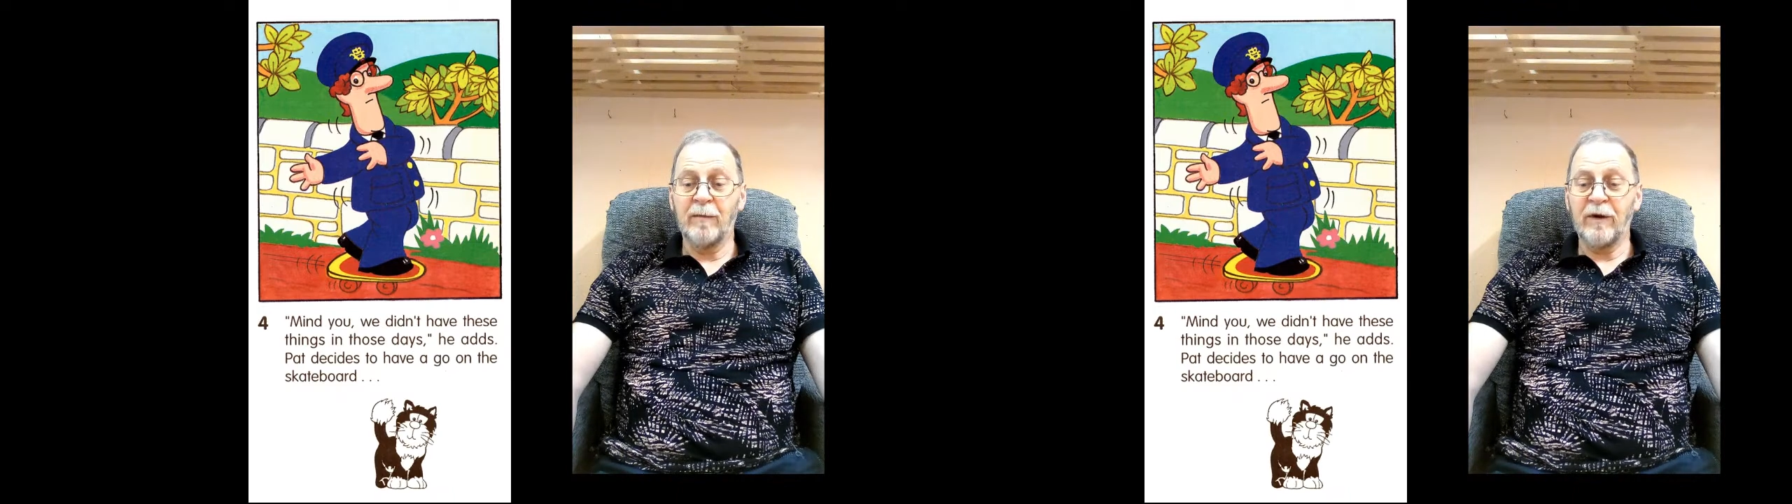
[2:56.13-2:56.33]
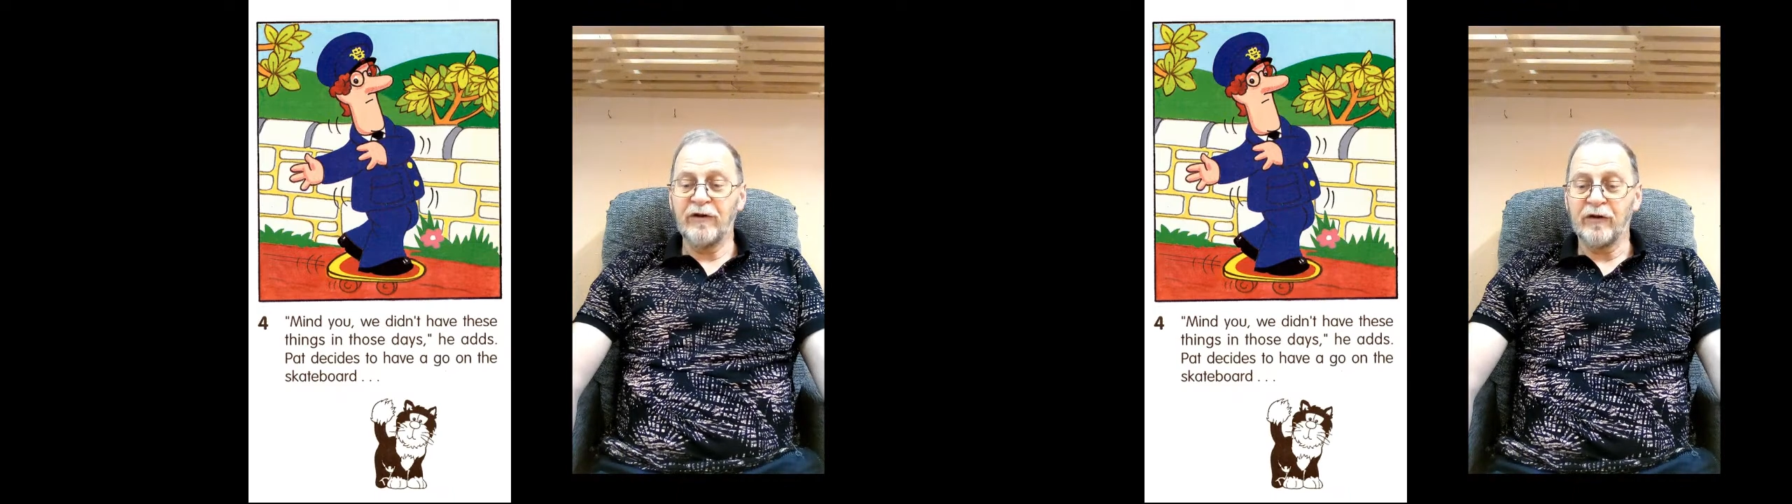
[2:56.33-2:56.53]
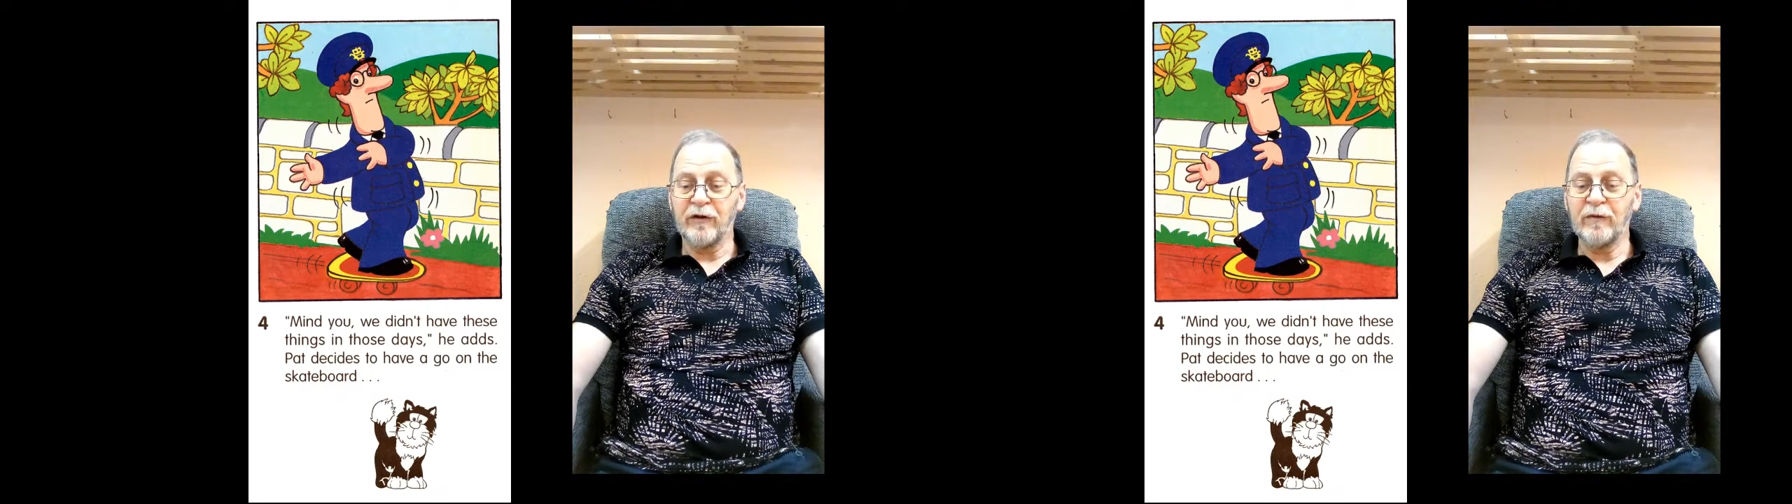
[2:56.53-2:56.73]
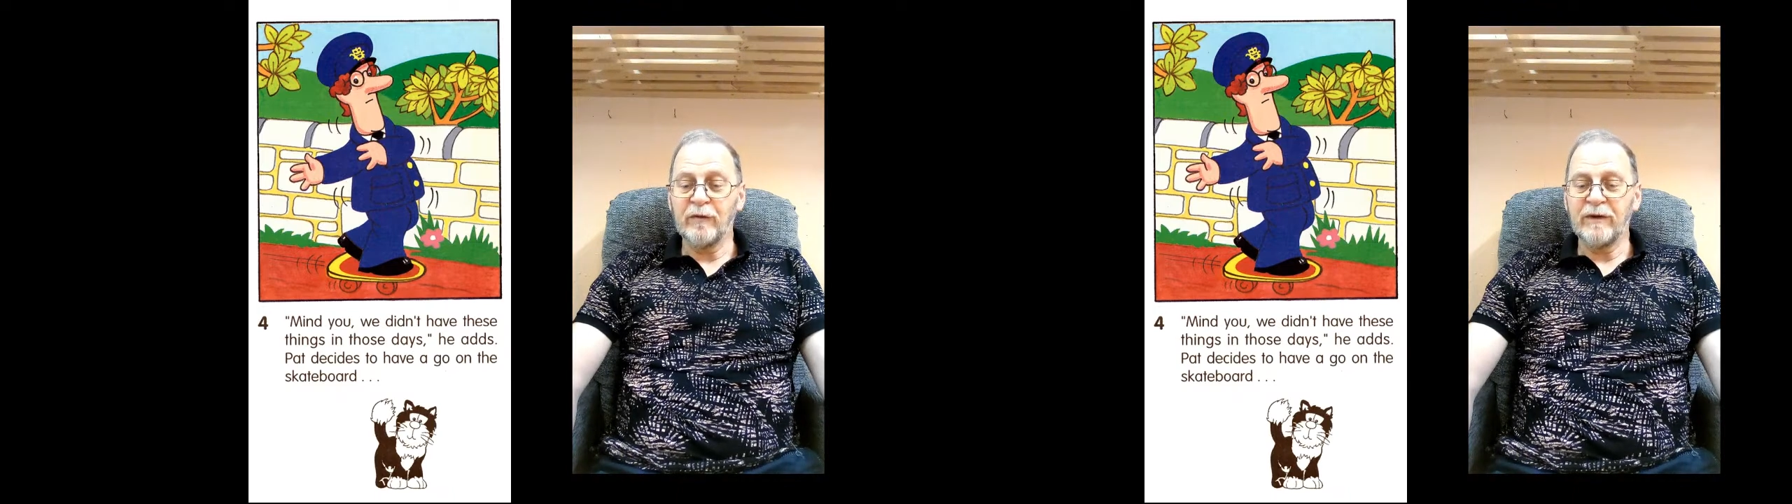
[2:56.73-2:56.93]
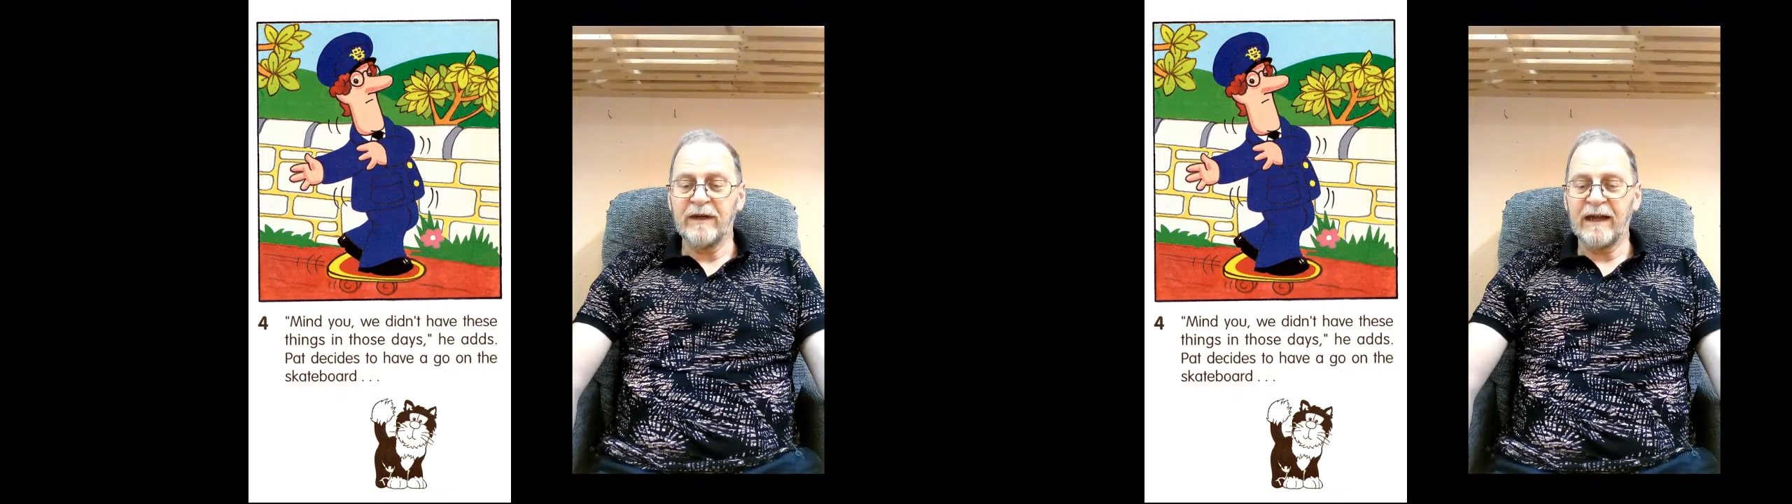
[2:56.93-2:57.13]
Mind you,
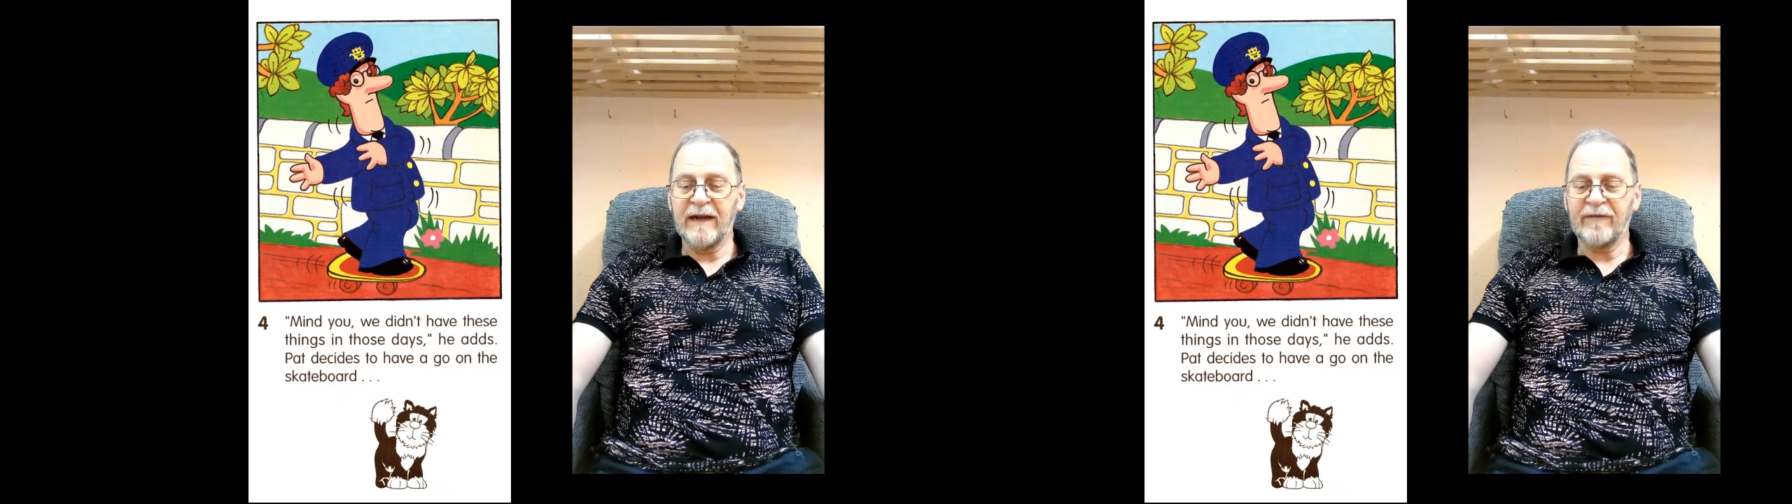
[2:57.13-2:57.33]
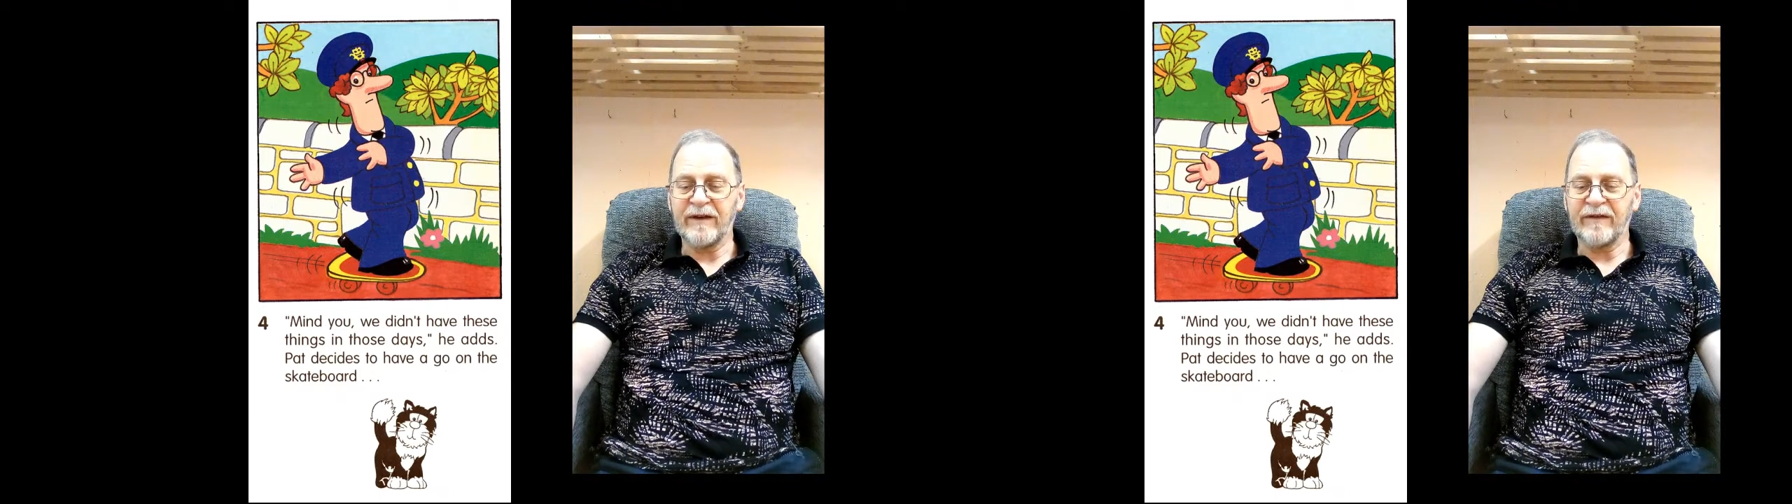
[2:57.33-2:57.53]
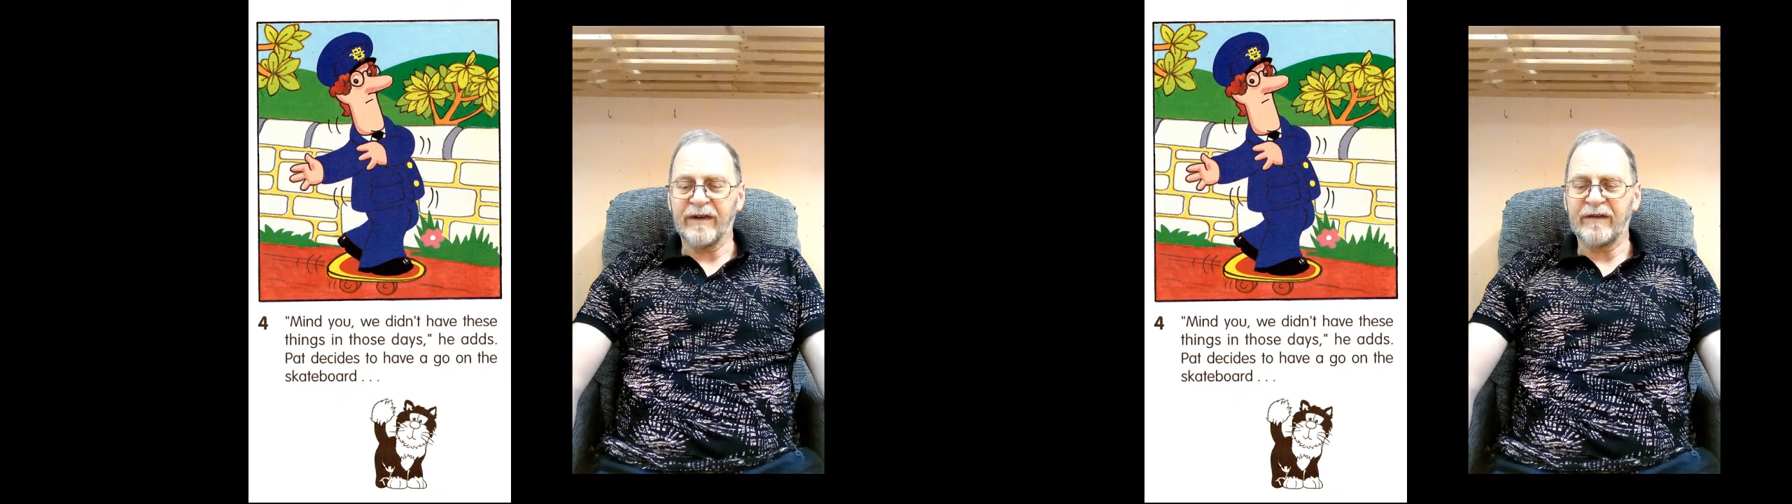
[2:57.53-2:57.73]
we didn't have these